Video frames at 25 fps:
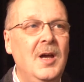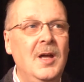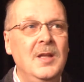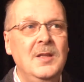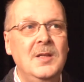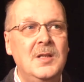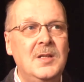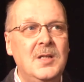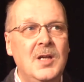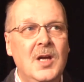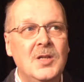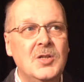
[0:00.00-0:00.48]
and
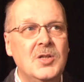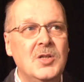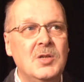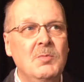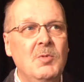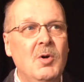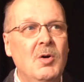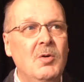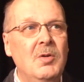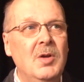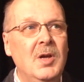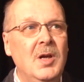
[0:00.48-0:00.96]
the
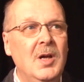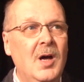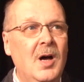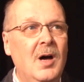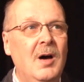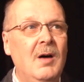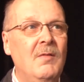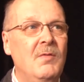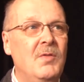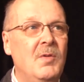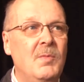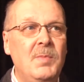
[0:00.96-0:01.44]
testimony
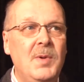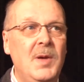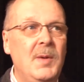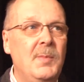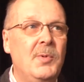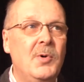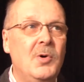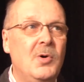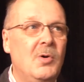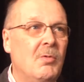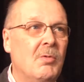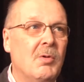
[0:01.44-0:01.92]
of the
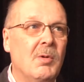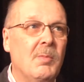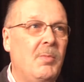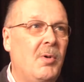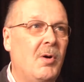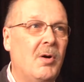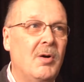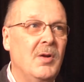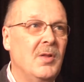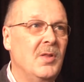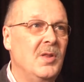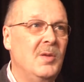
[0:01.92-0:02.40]
people who were
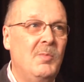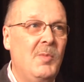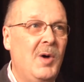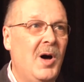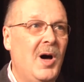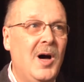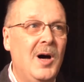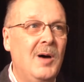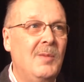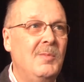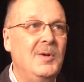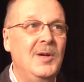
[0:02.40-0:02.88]
part of the
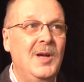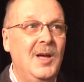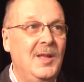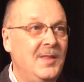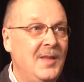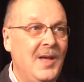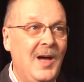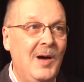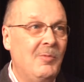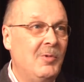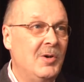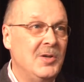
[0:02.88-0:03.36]
mob, and
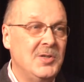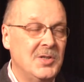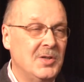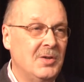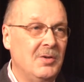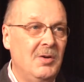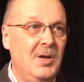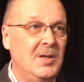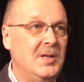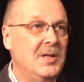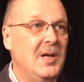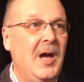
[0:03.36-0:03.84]
that wasn't
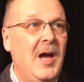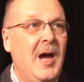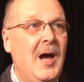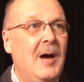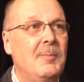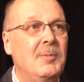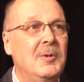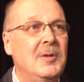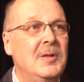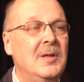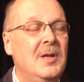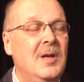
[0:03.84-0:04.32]
going to
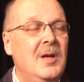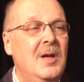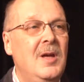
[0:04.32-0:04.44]
happen.